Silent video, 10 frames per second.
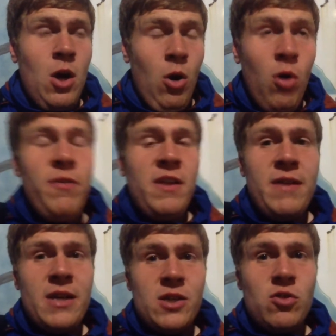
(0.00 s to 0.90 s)
hopefully,
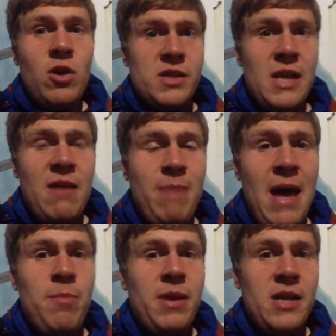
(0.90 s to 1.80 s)
fingers crossed, he'll have
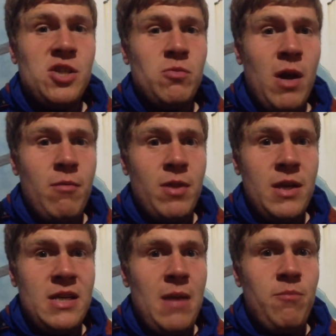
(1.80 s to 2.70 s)
better players to work with than
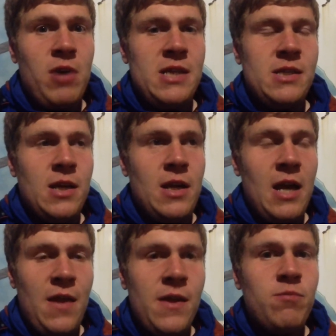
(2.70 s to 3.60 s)
he did at Preston.
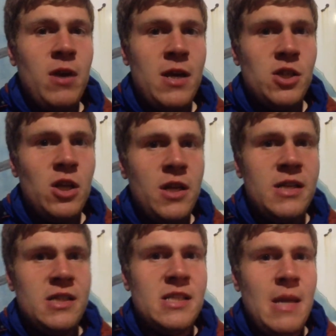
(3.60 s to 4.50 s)
And I think Pre- Sunderland
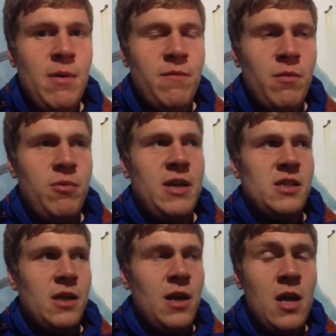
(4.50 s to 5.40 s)
is a step up from
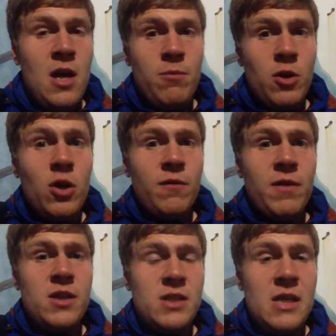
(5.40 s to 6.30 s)
Preston. Good luck for
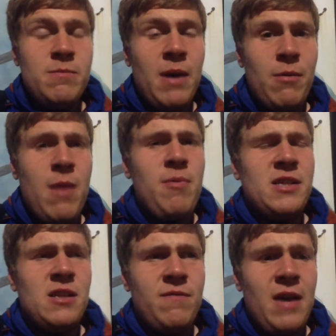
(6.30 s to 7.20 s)
the season, by the way,
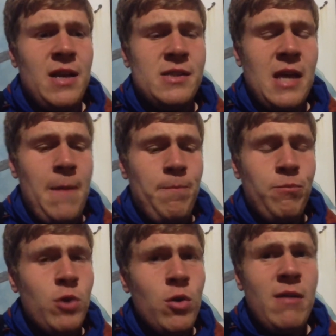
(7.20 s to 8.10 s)
Preston fans. Um,
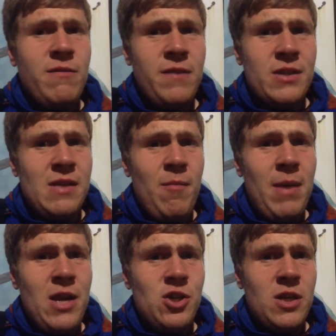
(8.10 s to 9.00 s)
we know how it feels to have a
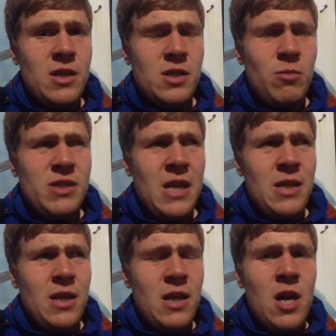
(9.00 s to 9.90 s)
manager. Someone said in
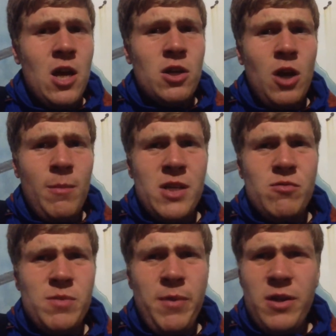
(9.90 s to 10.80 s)
the comments
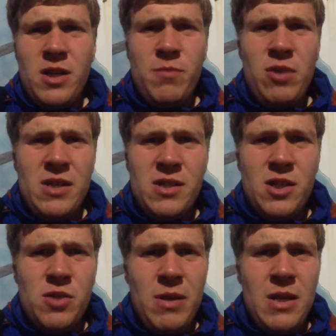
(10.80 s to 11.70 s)
responding to
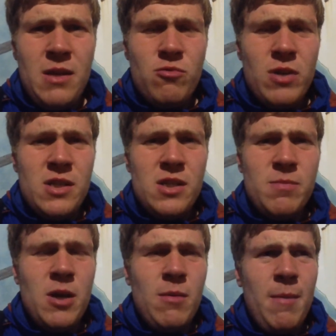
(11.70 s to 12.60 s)
Preston's tweet that Grayson's
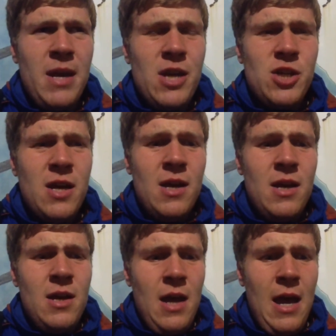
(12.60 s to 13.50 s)
become our manager.
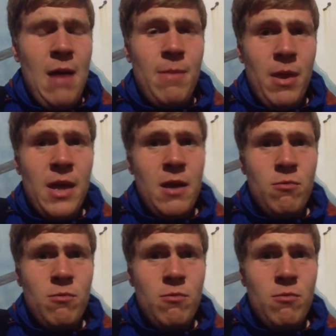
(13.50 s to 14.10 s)
Um, that they